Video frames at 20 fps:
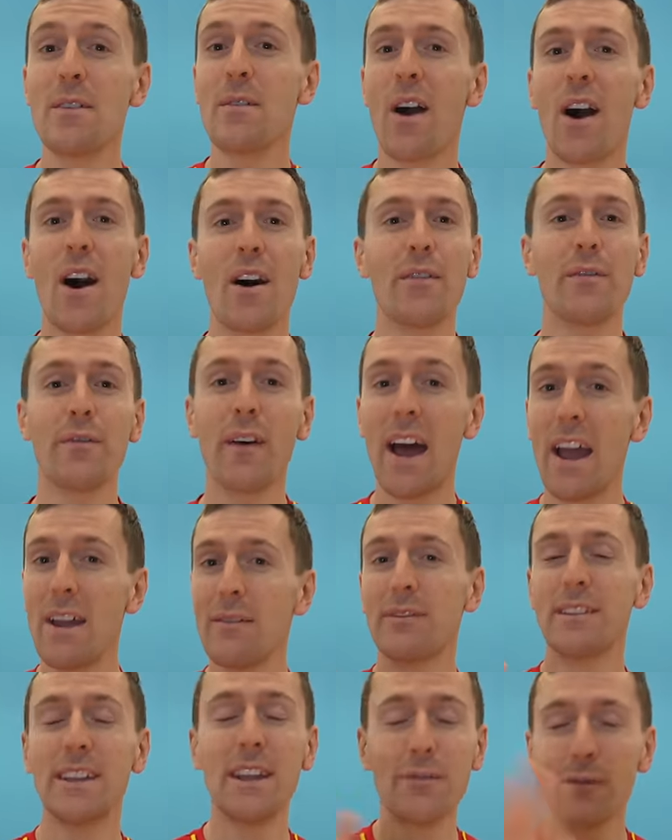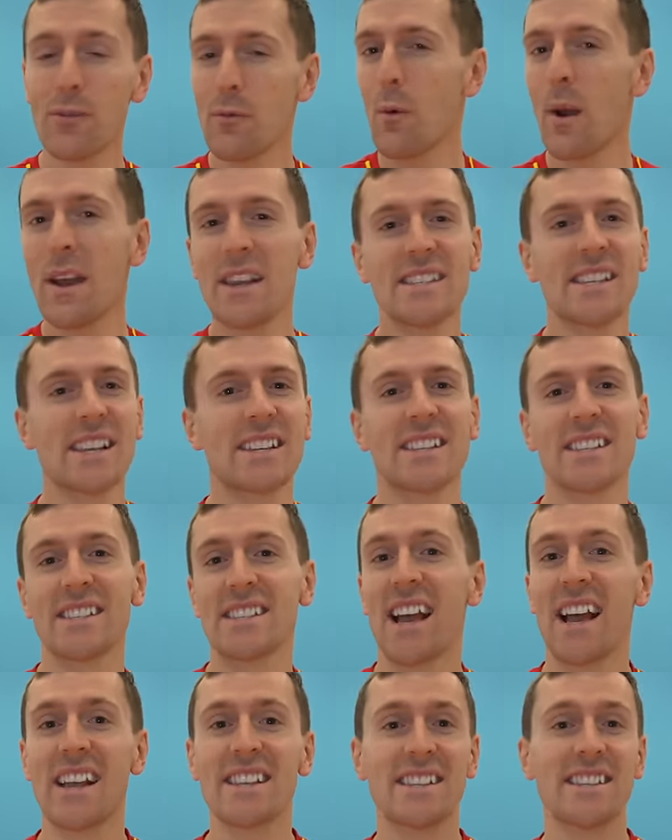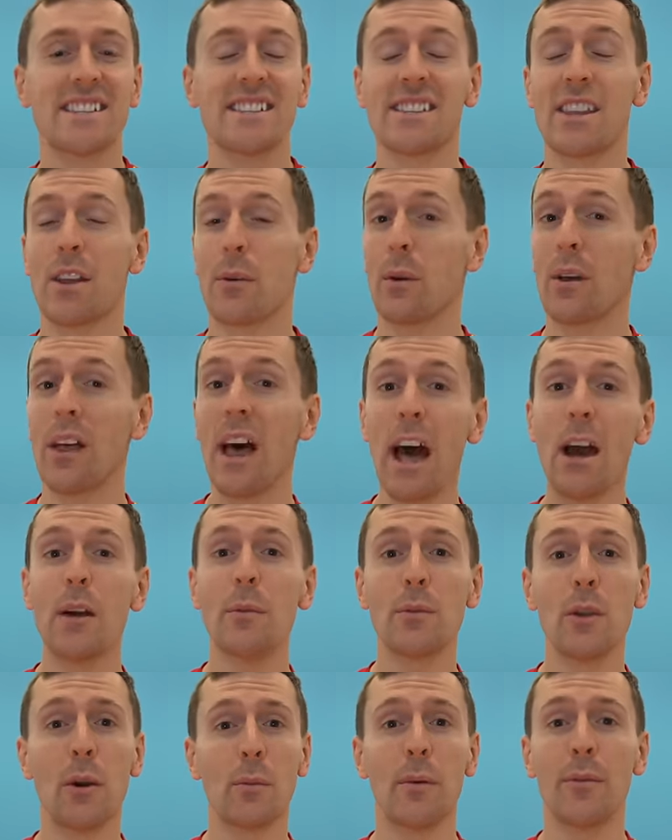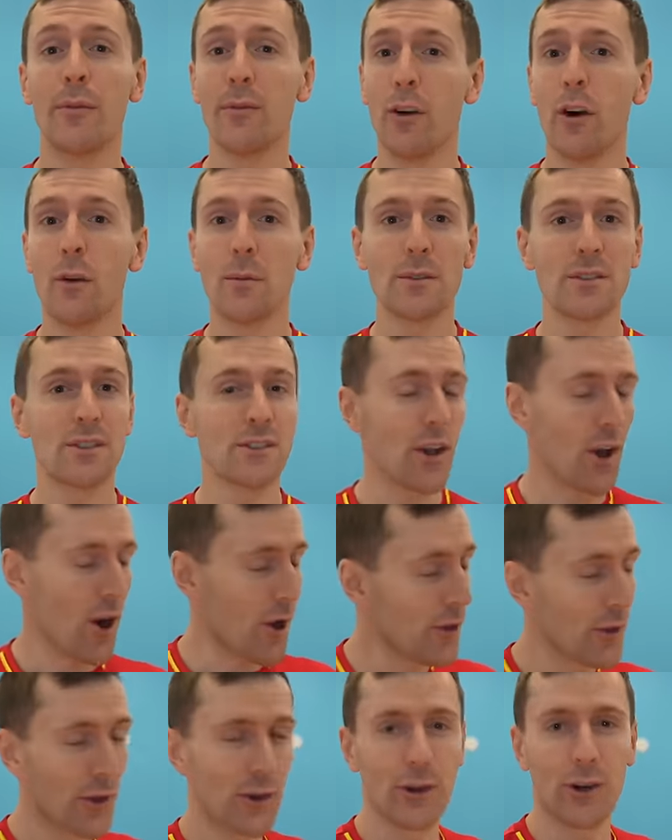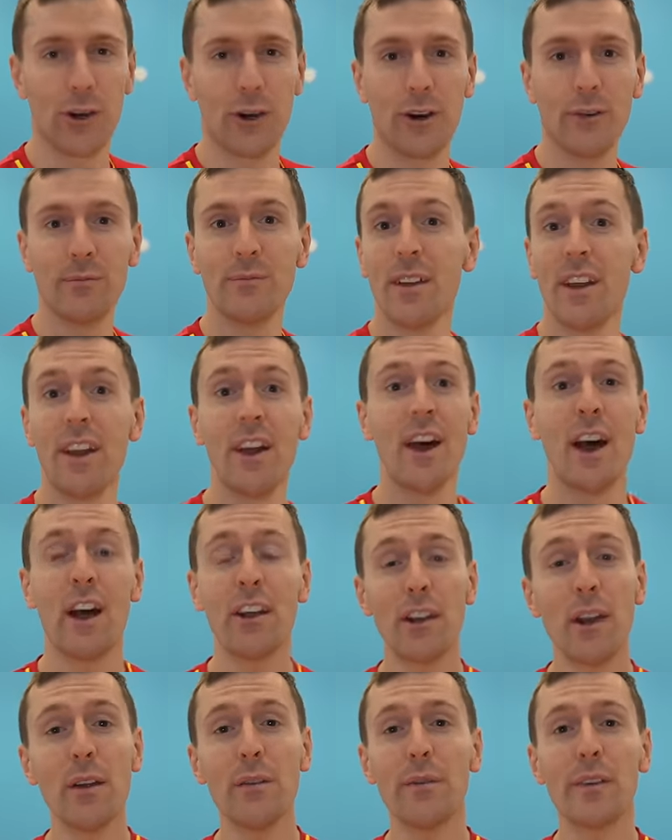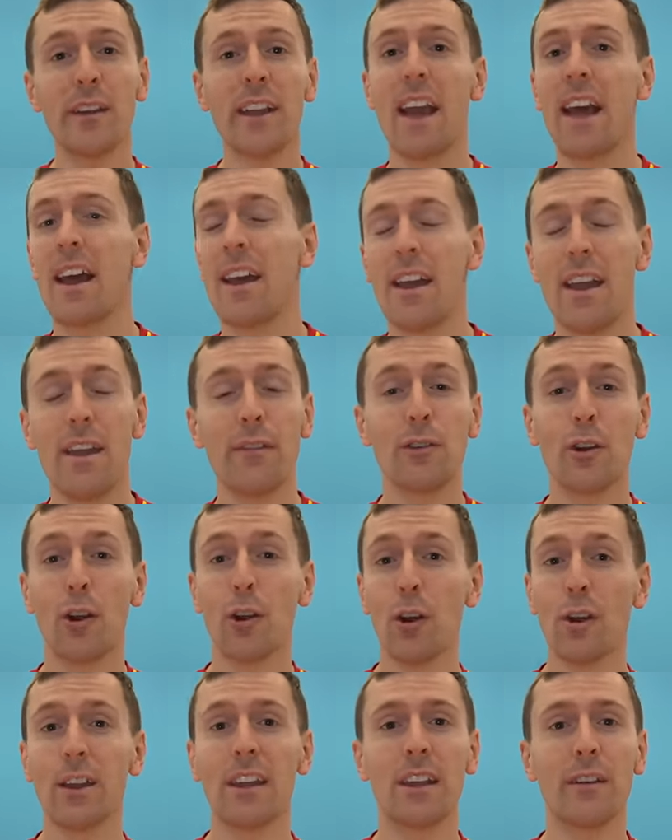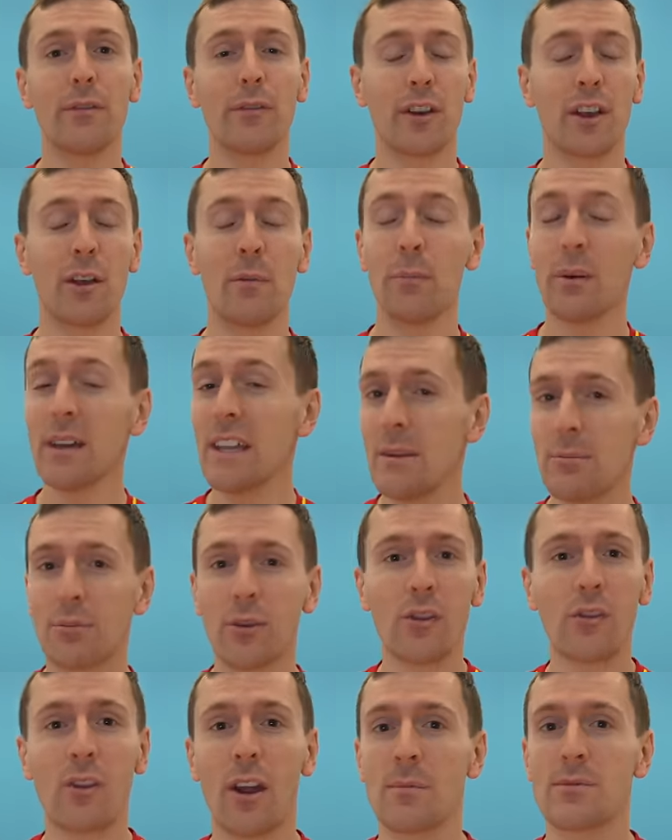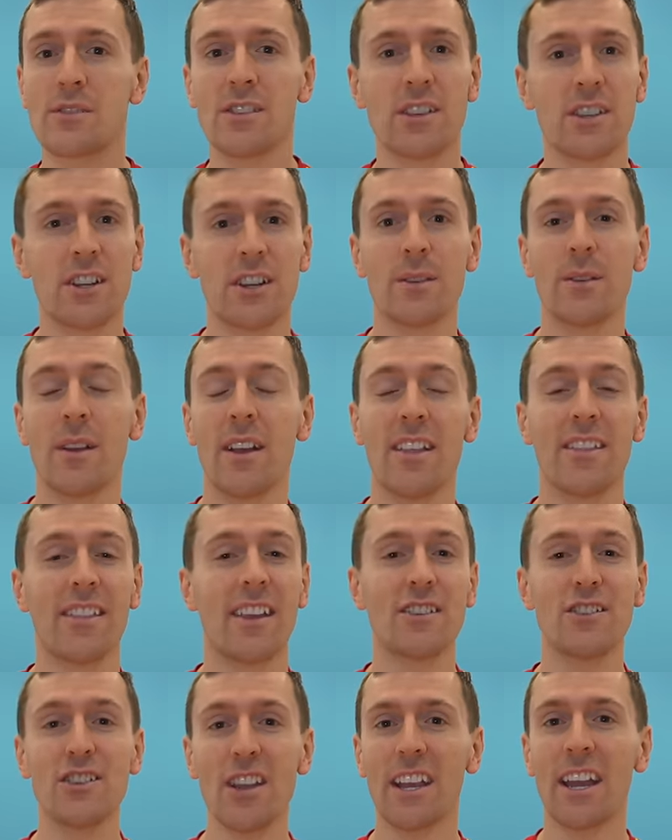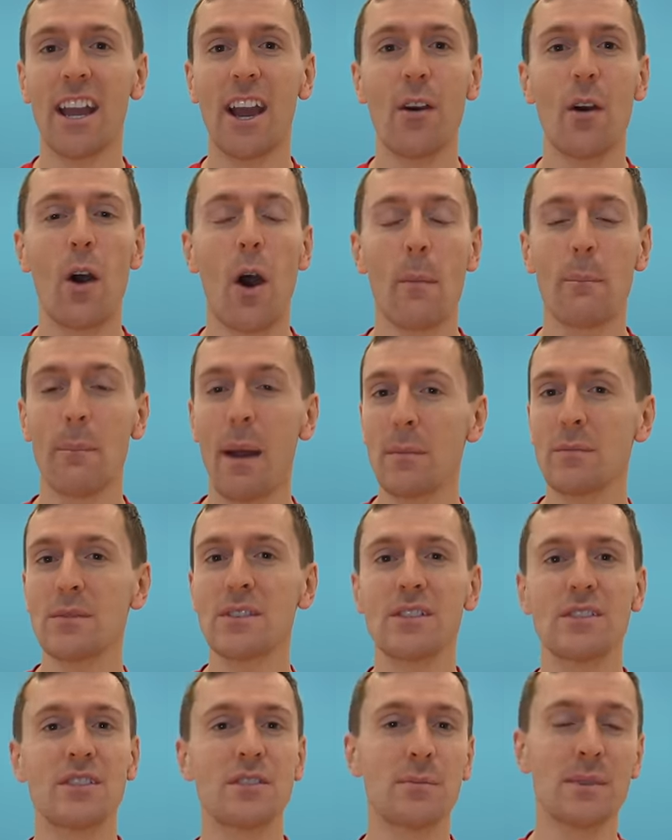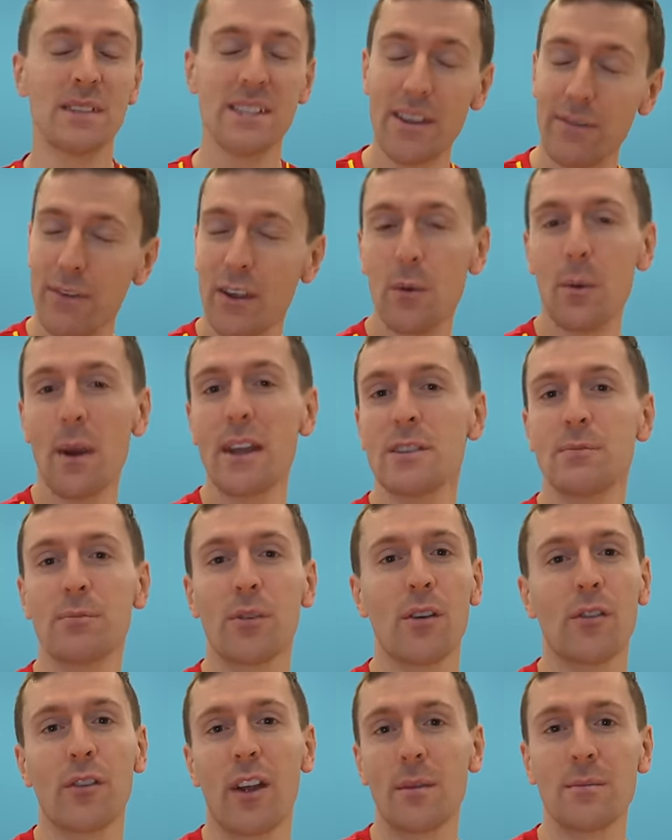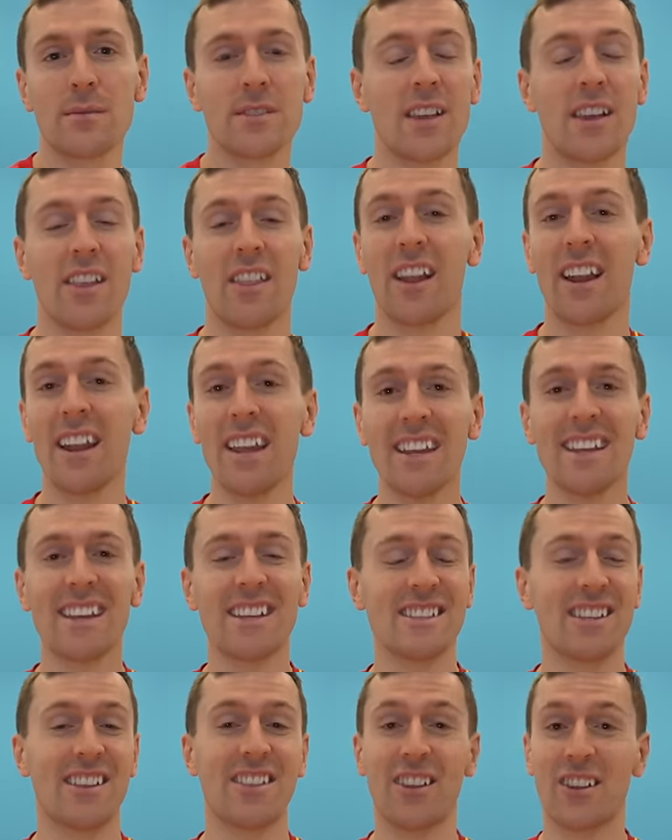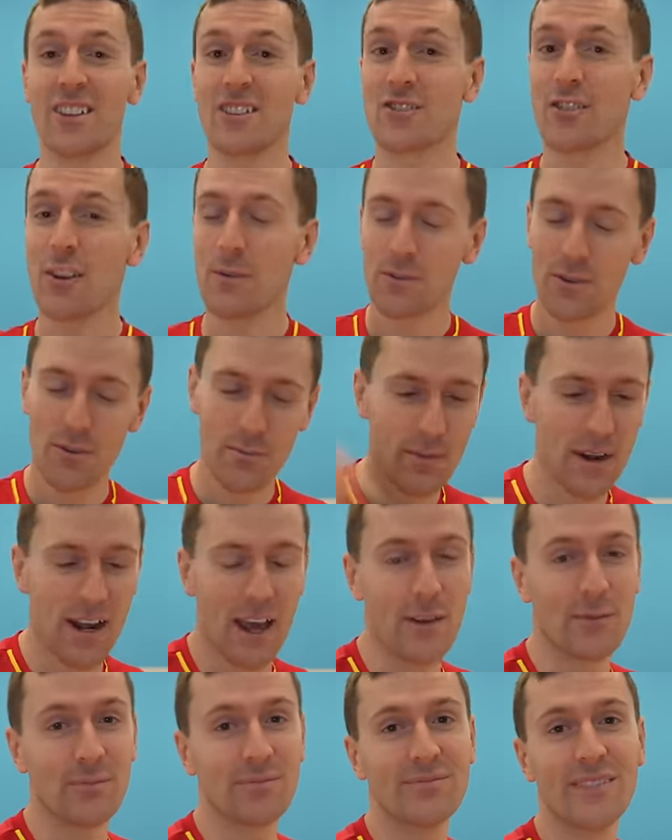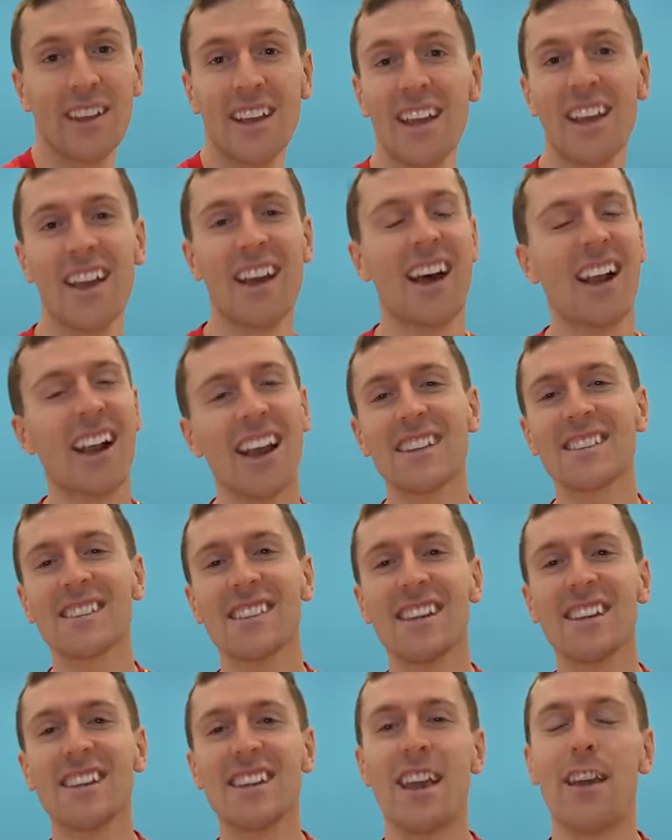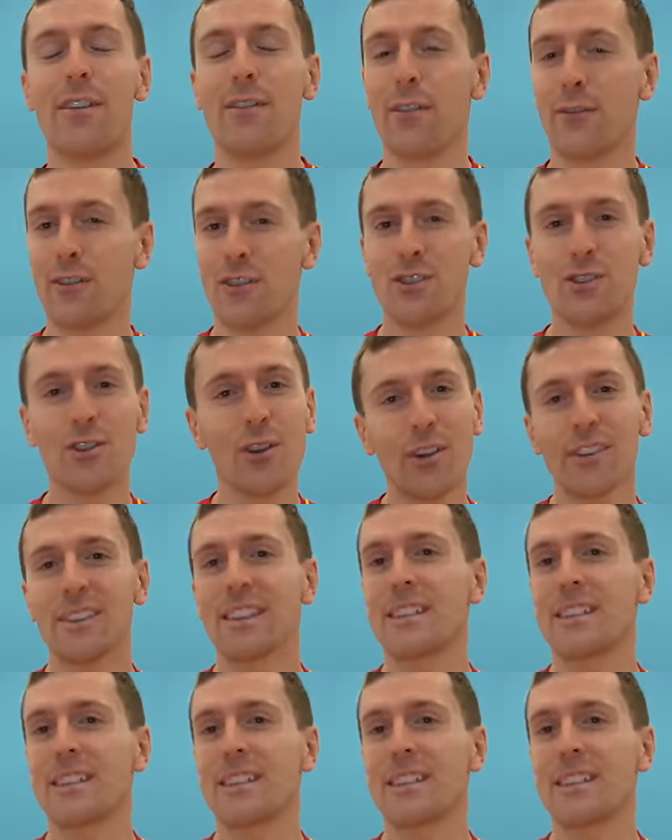were our five different weights exercises that will help your performance on the court. And don't forget, if you're looking for complete programs to do, then check out our badminton specific weights programs. The link is in the description below. And lastly, if you've enjoyed